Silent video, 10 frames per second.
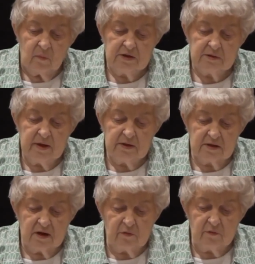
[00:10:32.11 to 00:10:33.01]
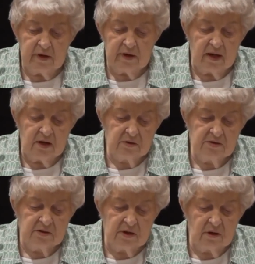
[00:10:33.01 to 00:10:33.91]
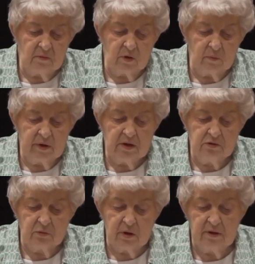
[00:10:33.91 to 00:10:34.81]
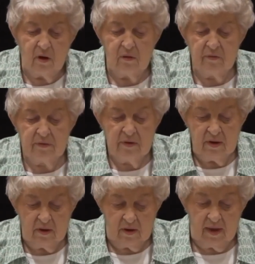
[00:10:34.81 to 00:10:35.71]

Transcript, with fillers: We spent several vacations there where we enjoyed all the